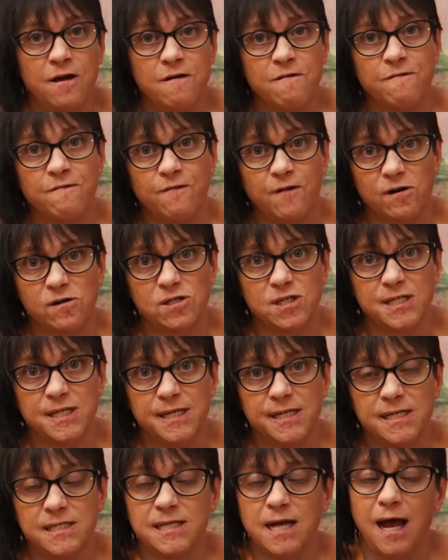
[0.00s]

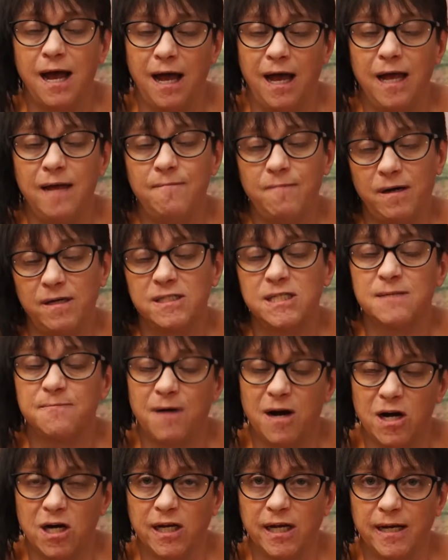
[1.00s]
versus I must
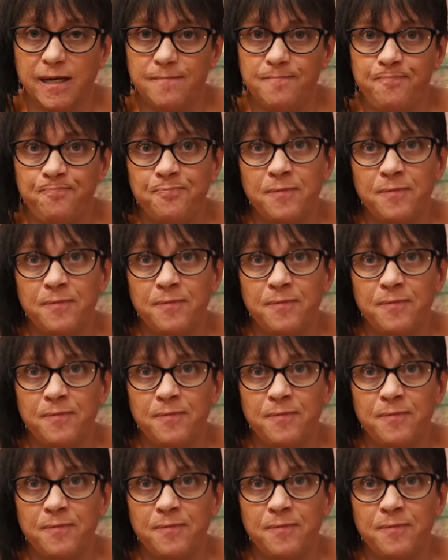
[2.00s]
market.